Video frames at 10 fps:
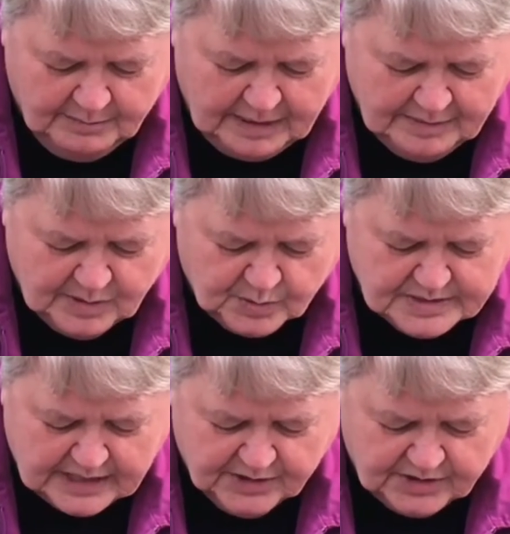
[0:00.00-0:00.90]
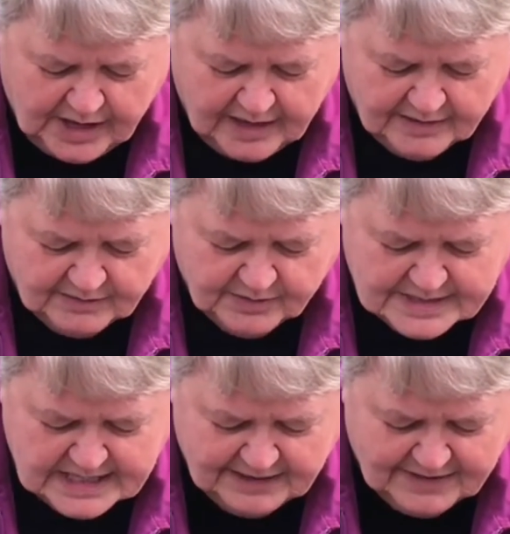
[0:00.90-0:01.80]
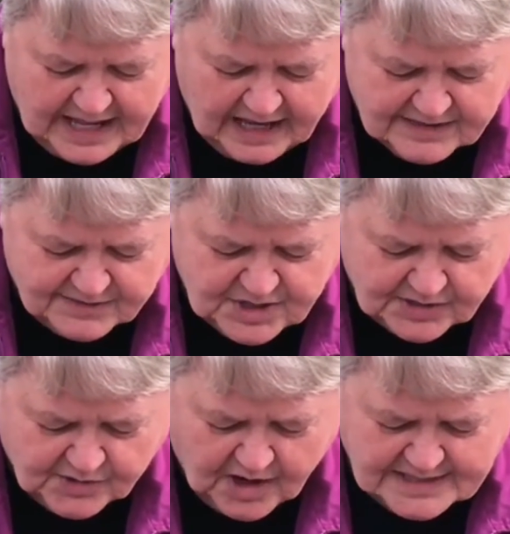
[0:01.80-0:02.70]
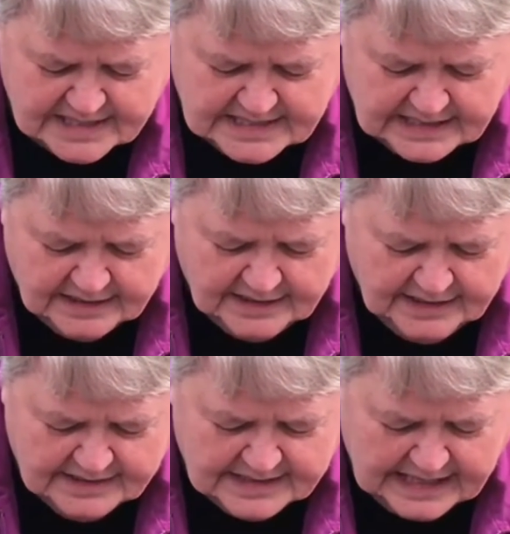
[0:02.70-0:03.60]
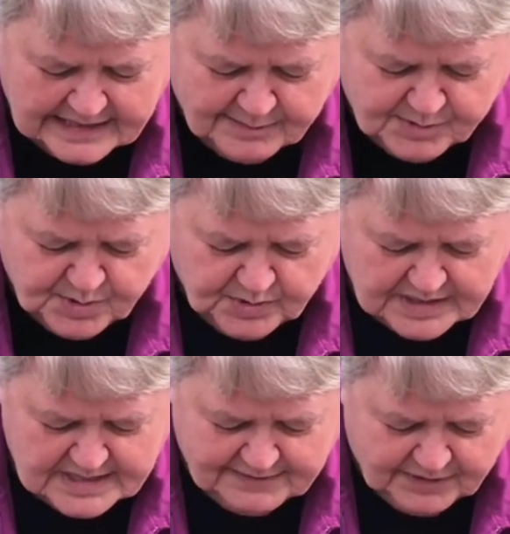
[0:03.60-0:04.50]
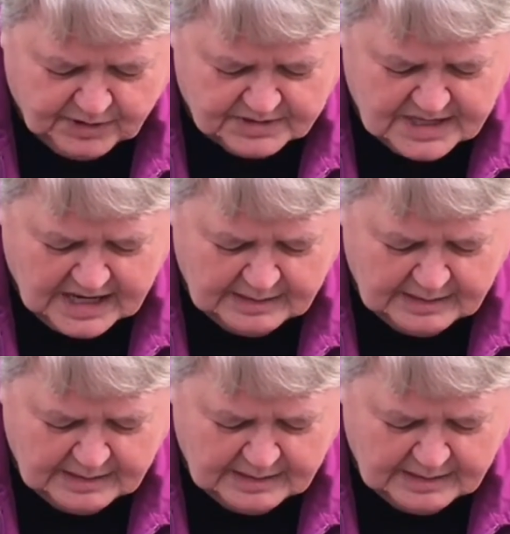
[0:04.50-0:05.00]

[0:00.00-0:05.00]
Maybe those that could receive an act of generosity to get them through this difficult